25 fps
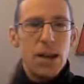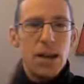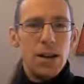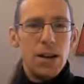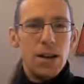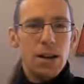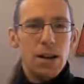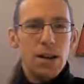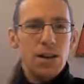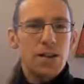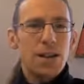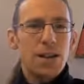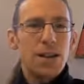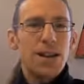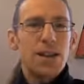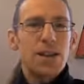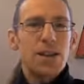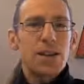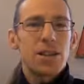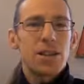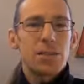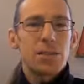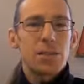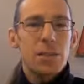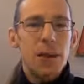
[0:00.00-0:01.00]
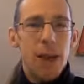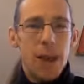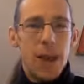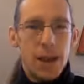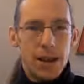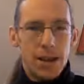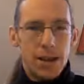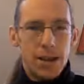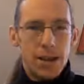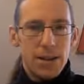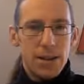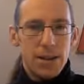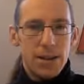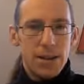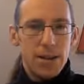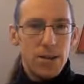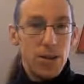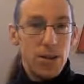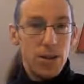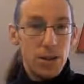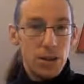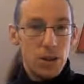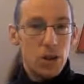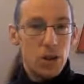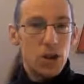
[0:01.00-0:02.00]
Learners expect
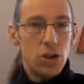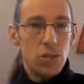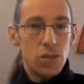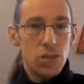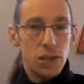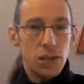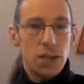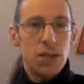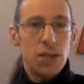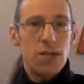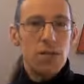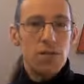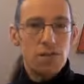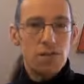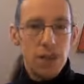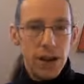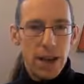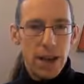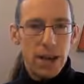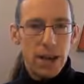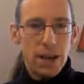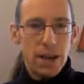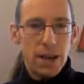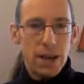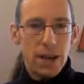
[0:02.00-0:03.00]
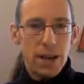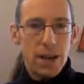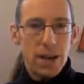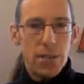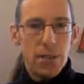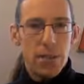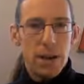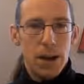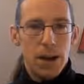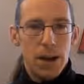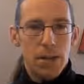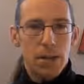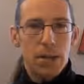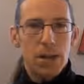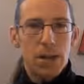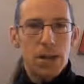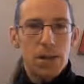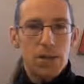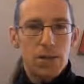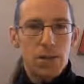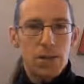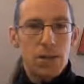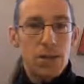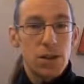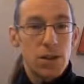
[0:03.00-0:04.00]
knowledge to be conveyed about a
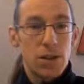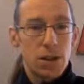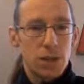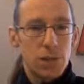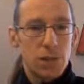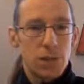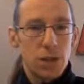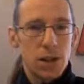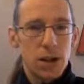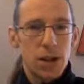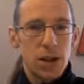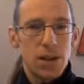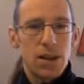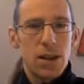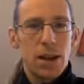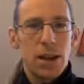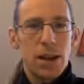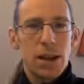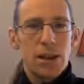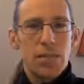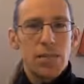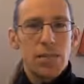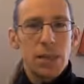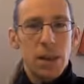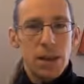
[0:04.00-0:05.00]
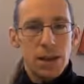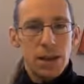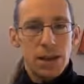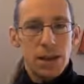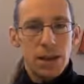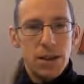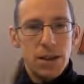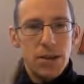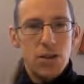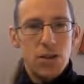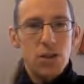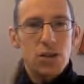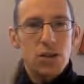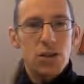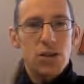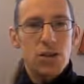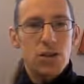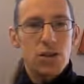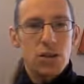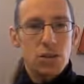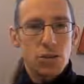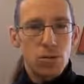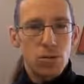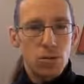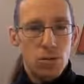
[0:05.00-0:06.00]
given subject by
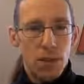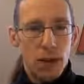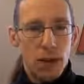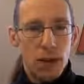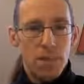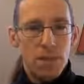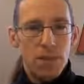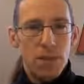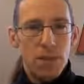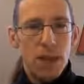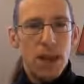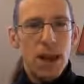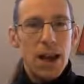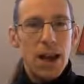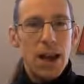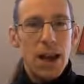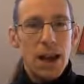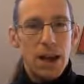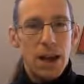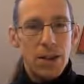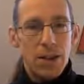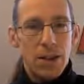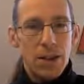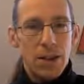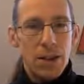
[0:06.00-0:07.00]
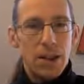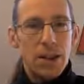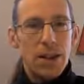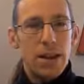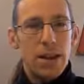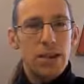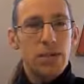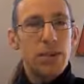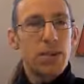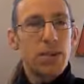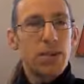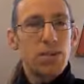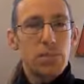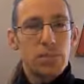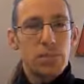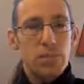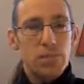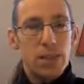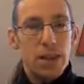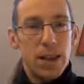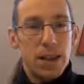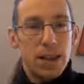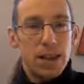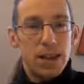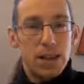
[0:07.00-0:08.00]
teachers to them, and then
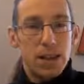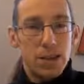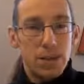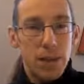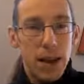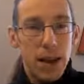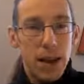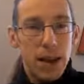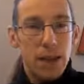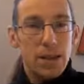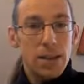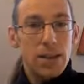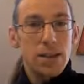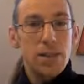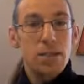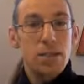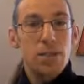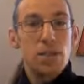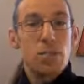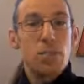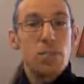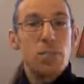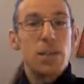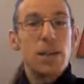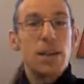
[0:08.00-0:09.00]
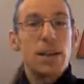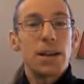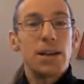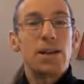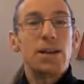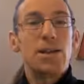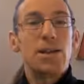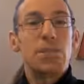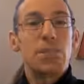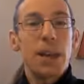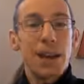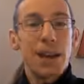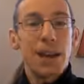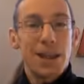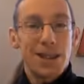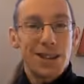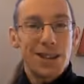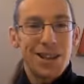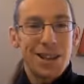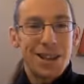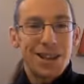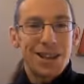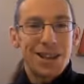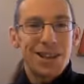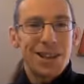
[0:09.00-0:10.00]
they expect to be
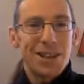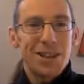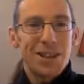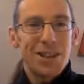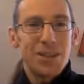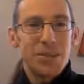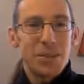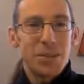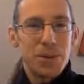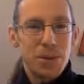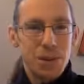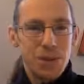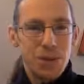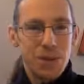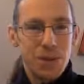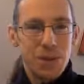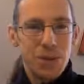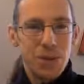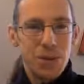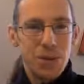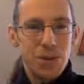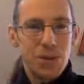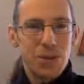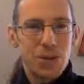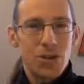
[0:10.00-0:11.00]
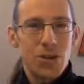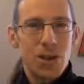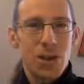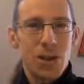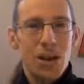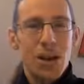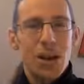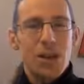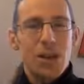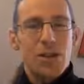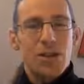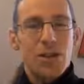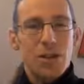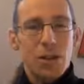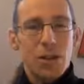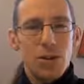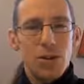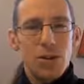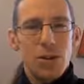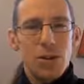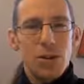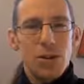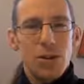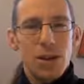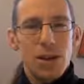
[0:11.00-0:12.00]
expected to put it to use.
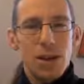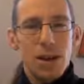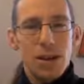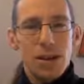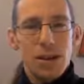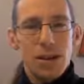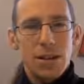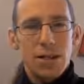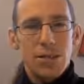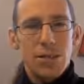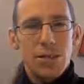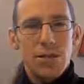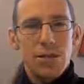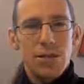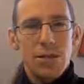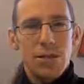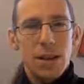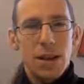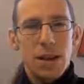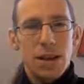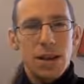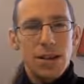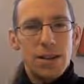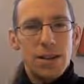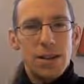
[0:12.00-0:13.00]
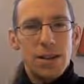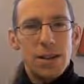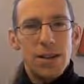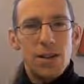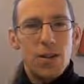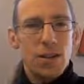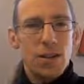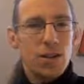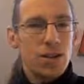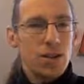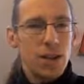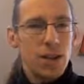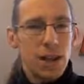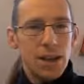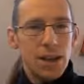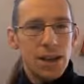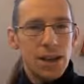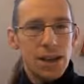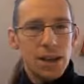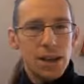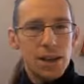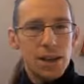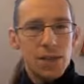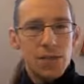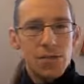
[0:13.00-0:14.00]
So this idea of a teacher
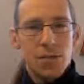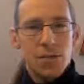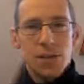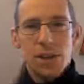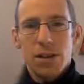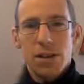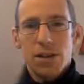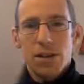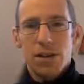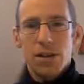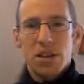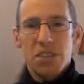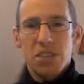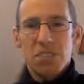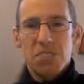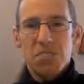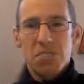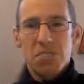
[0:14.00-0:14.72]
standing at the front